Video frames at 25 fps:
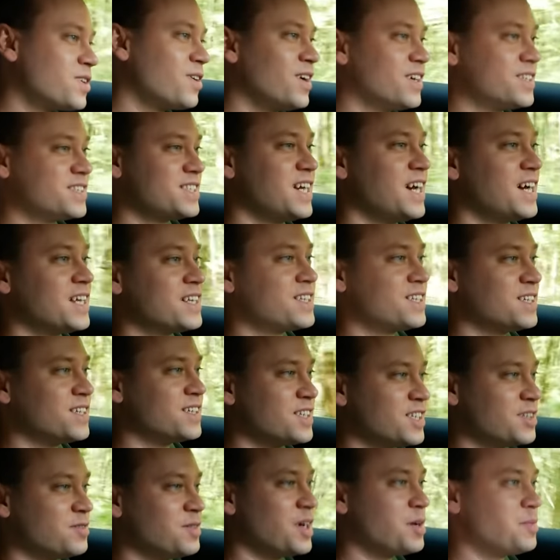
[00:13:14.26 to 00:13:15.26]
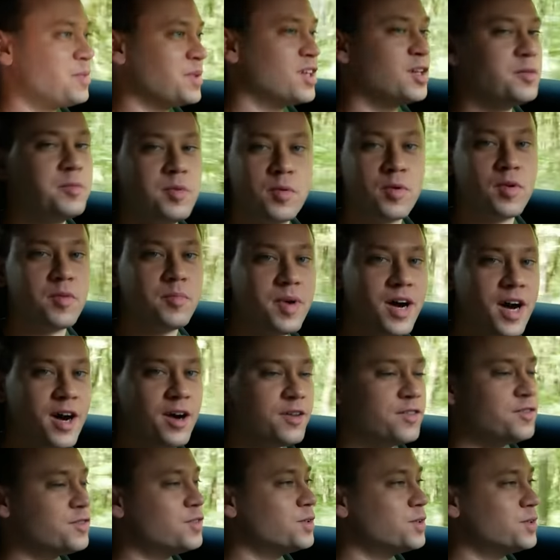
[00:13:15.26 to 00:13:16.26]
cars out there that might be a little more
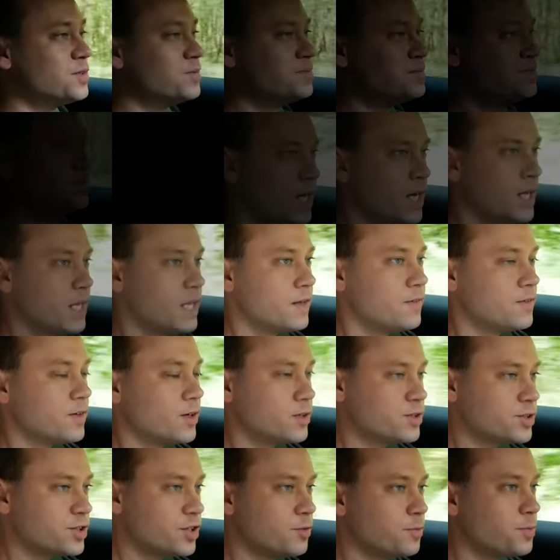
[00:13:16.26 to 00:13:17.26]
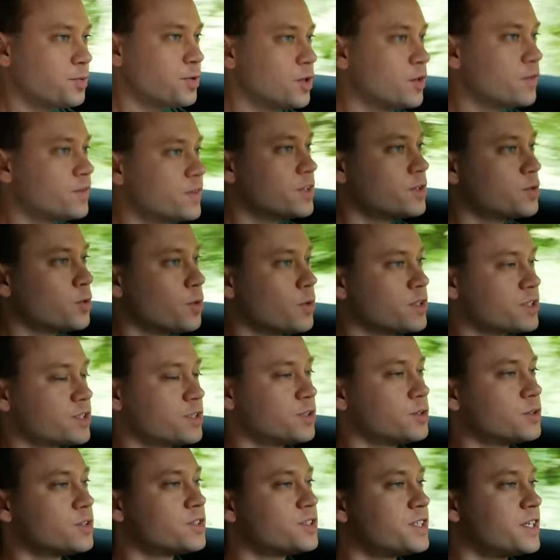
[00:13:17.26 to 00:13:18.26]
powerful. They've also improved the
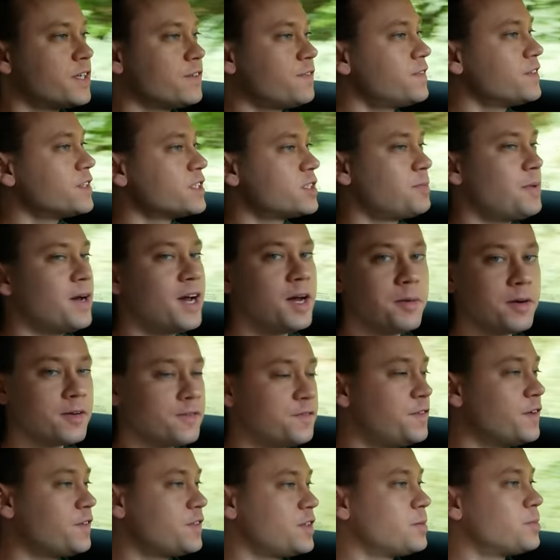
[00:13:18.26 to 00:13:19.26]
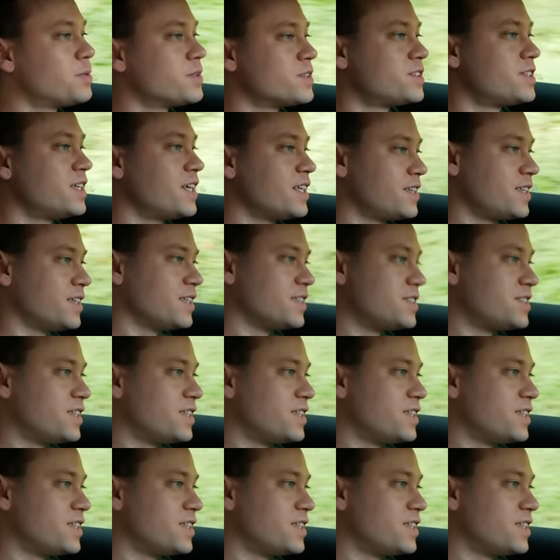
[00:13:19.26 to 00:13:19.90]
torsional stiffness by about 50%, they